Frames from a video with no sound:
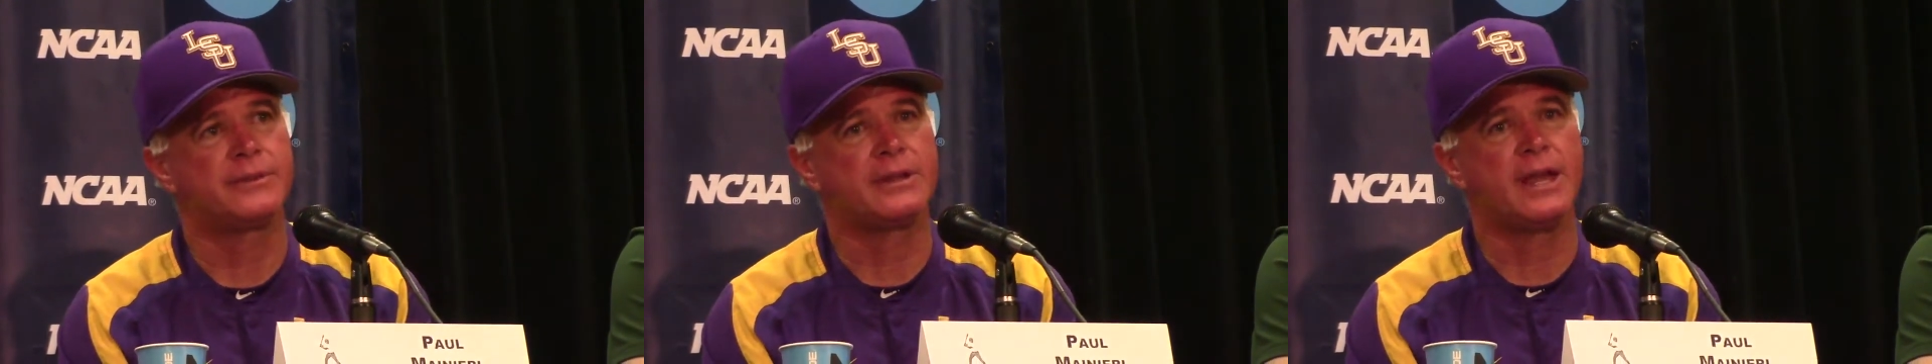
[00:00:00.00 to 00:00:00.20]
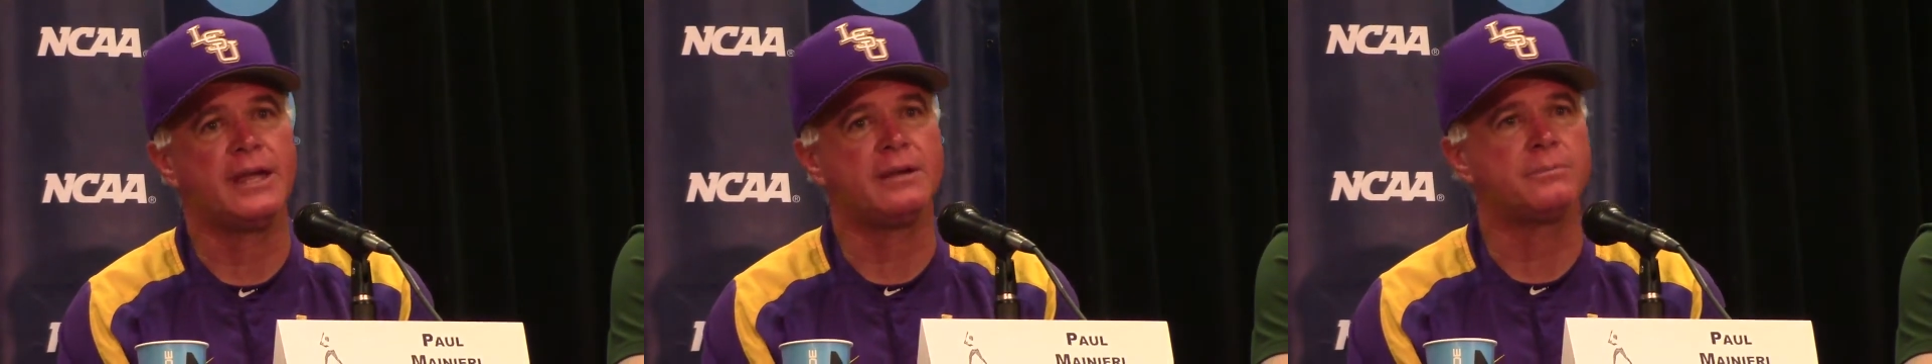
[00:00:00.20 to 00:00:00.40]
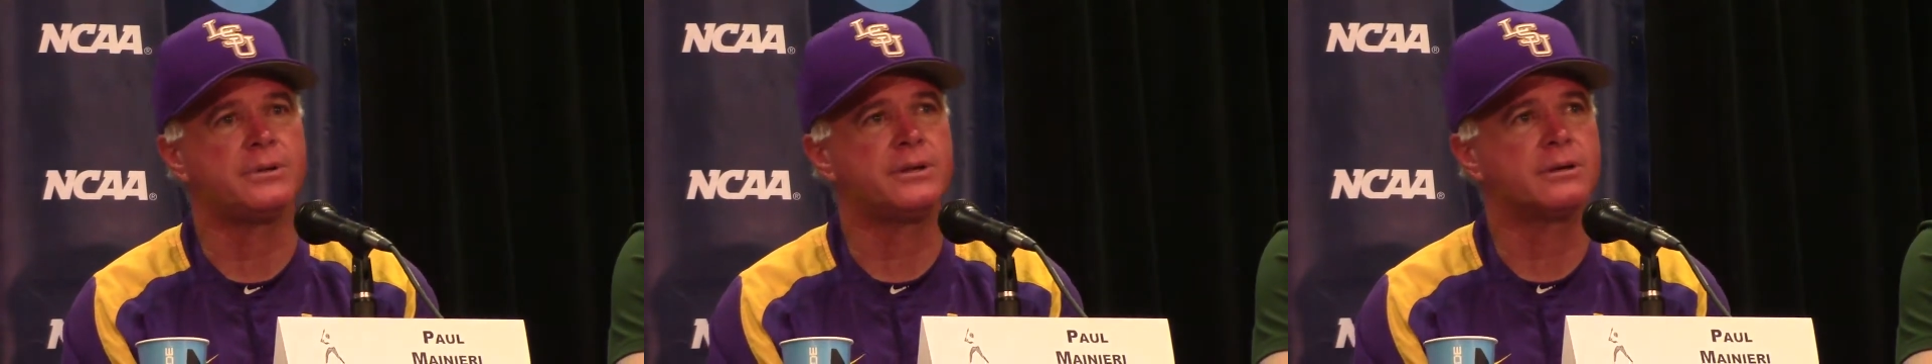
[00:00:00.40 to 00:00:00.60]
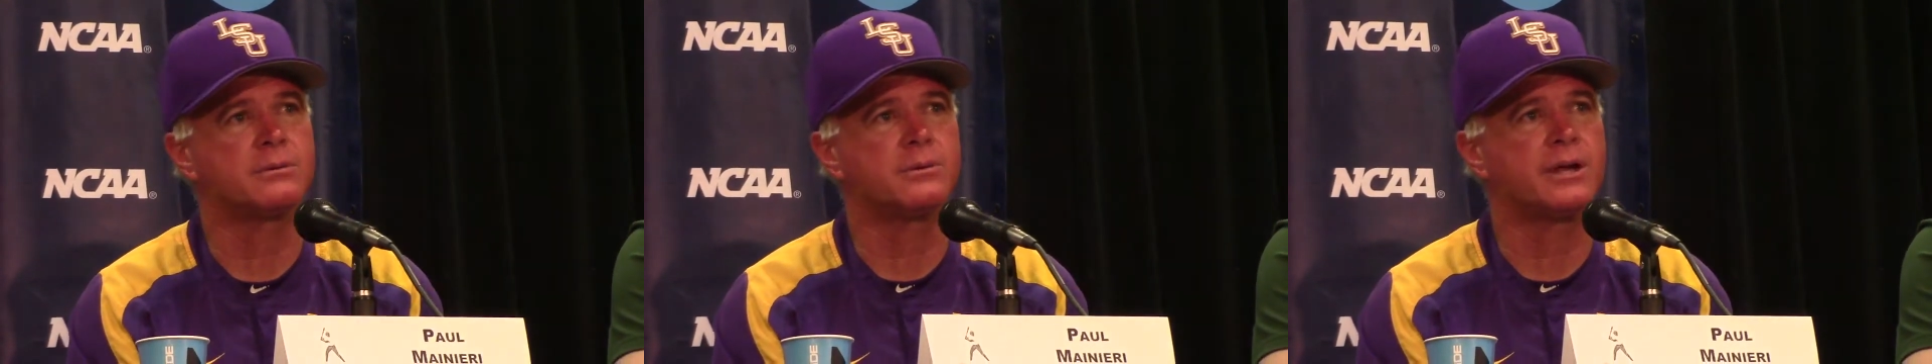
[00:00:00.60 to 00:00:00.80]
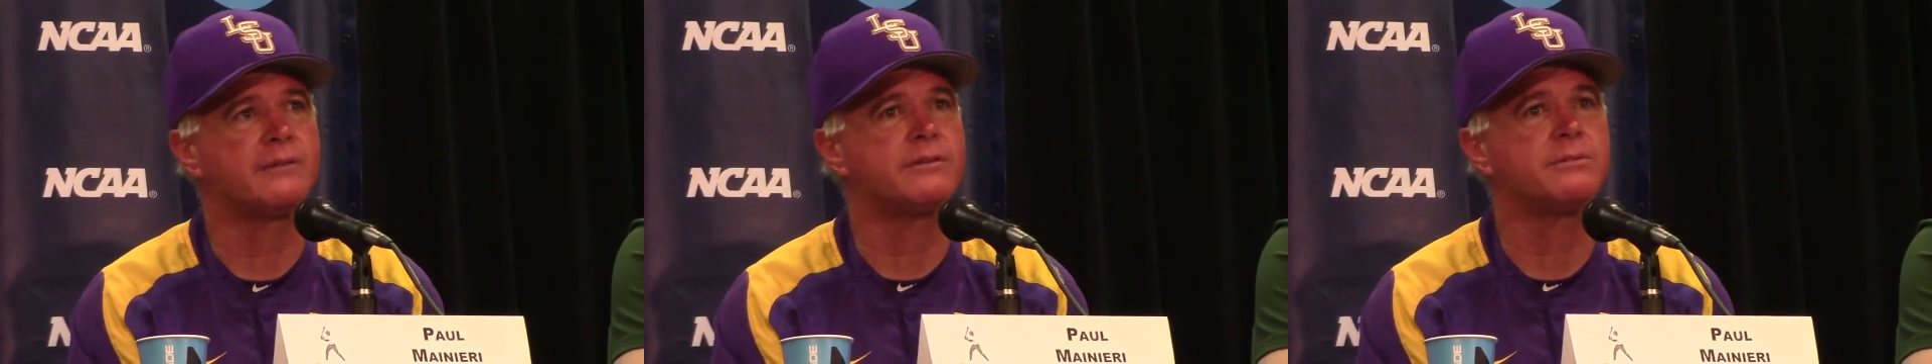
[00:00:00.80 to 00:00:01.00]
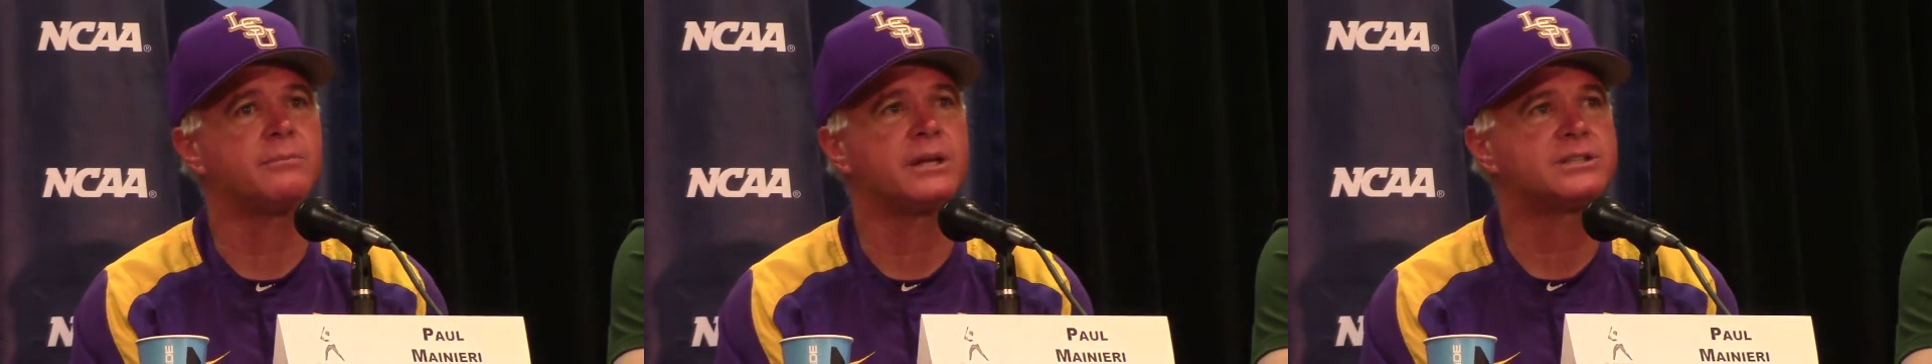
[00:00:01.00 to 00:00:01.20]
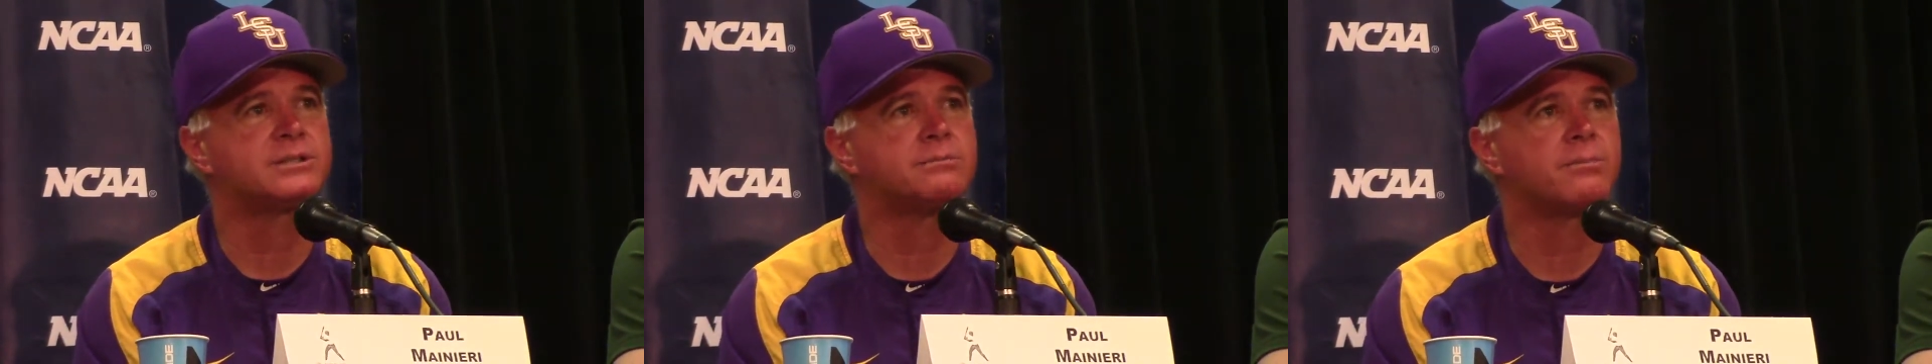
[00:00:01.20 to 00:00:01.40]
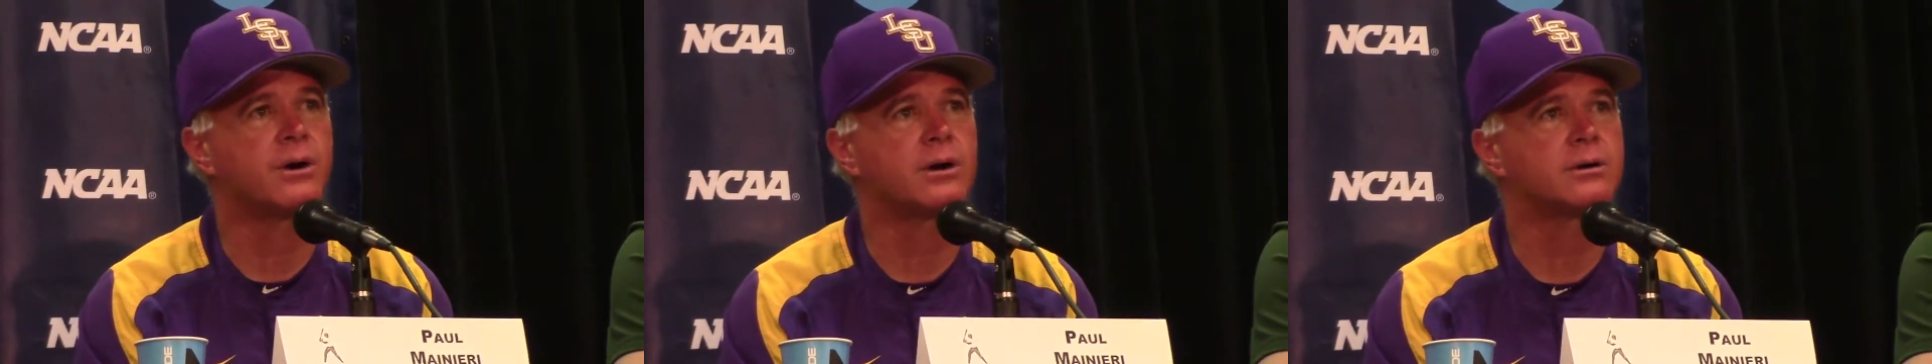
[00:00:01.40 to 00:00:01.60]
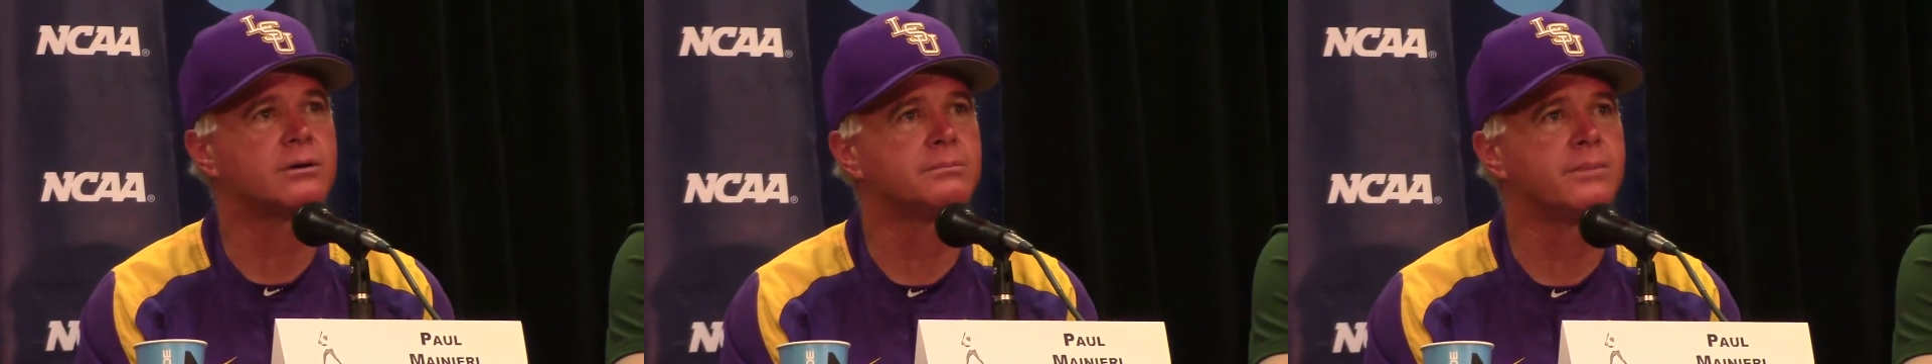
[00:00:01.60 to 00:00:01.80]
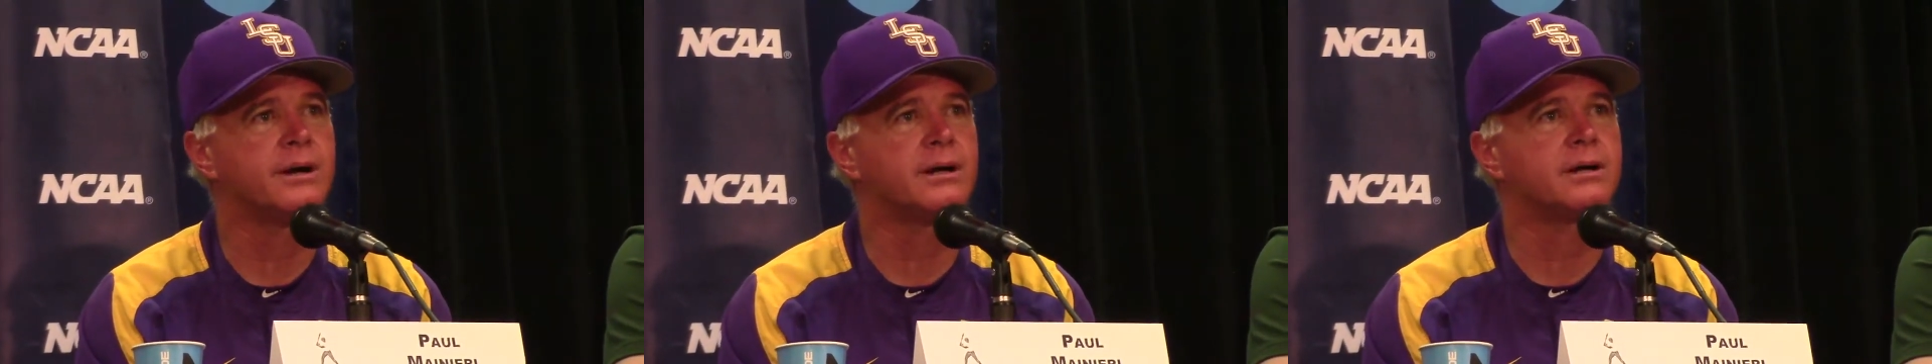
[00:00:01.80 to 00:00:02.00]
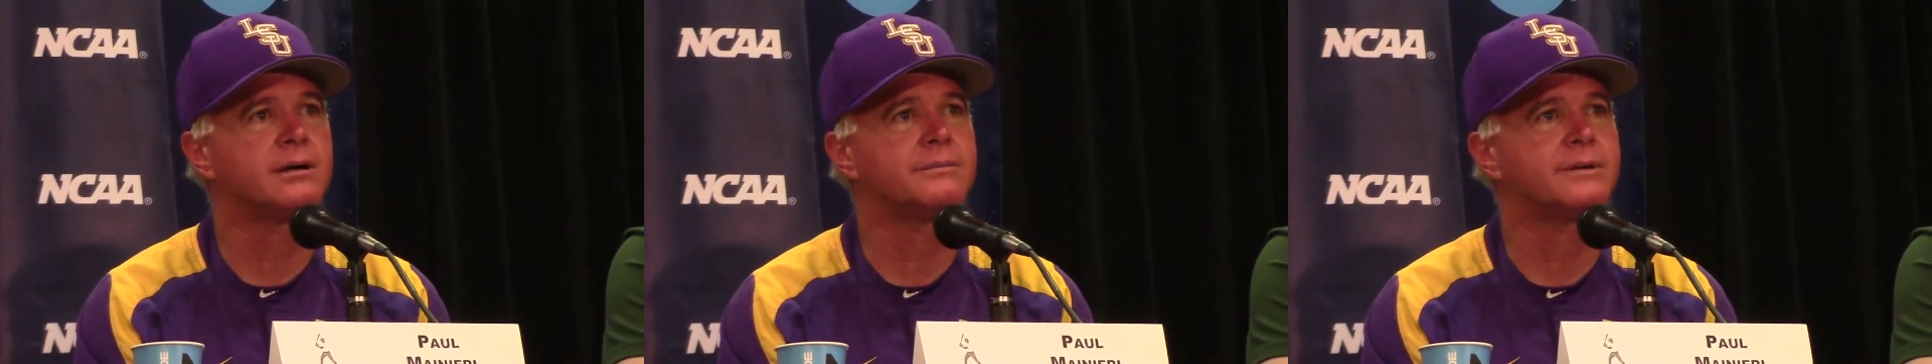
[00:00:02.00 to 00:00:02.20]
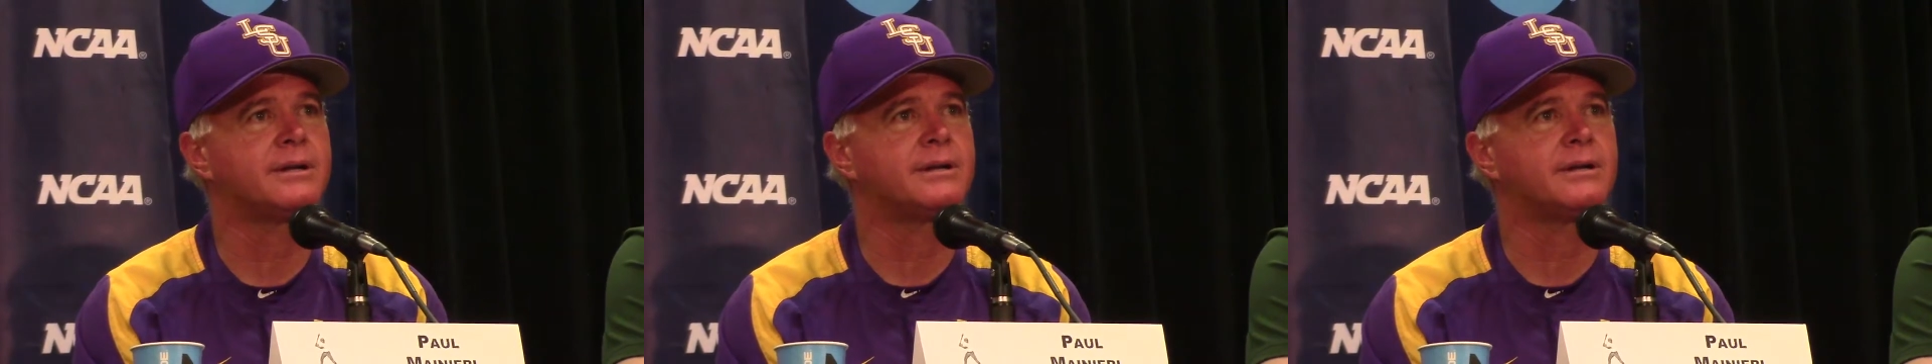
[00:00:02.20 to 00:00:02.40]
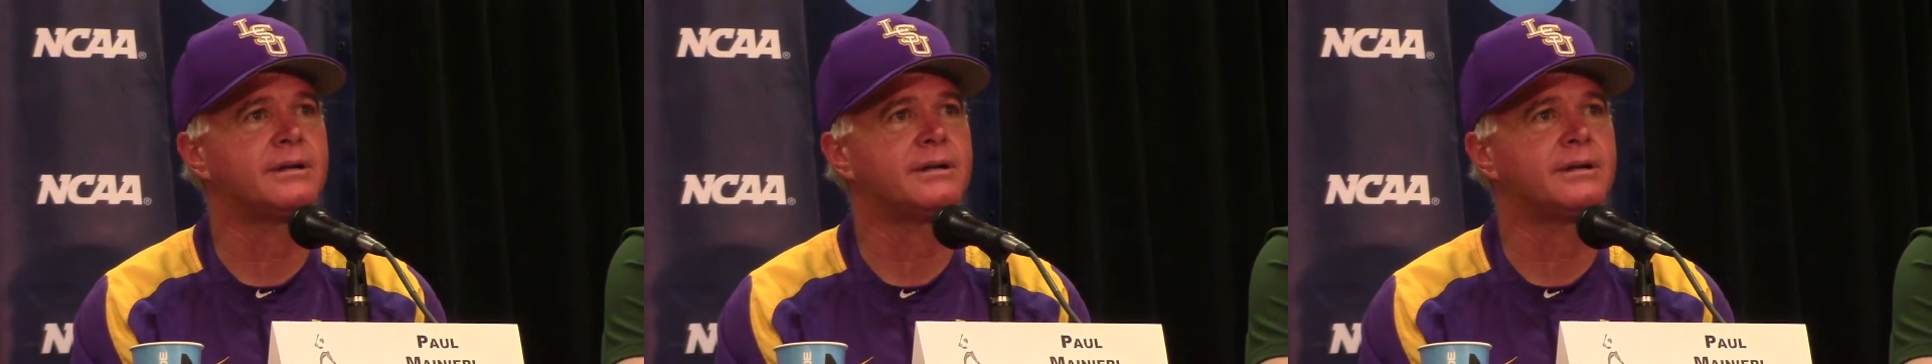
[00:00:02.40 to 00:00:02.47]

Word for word: they appear, and we haven't even mentioned Parker Bugg coming in,